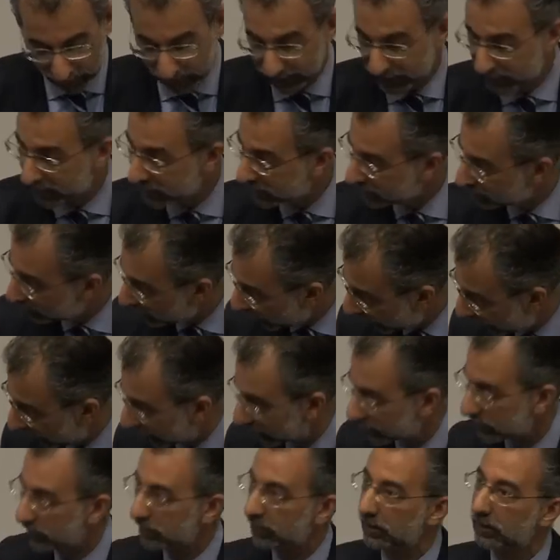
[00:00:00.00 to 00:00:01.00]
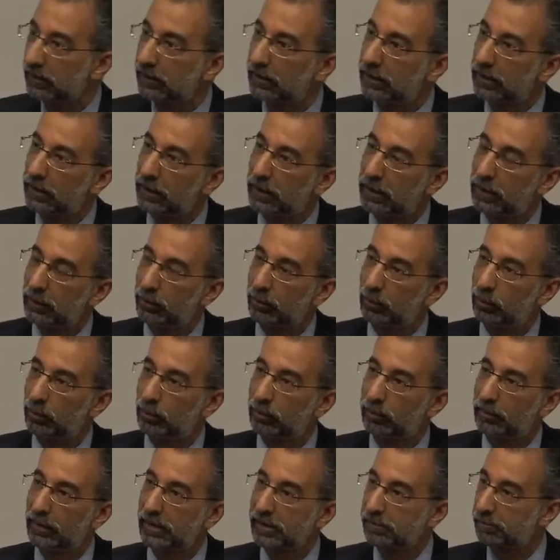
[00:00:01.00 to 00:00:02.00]
I suspect,
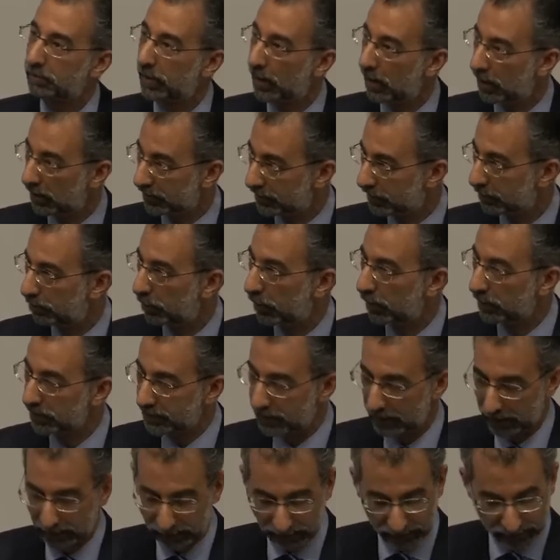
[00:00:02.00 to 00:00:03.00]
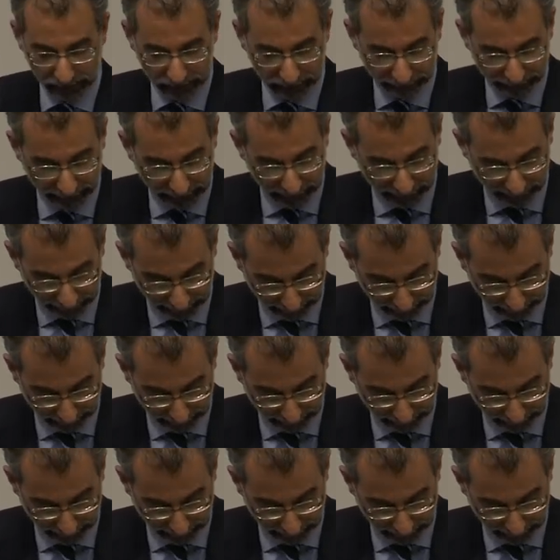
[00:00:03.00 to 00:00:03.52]
as part of the polytechnics of that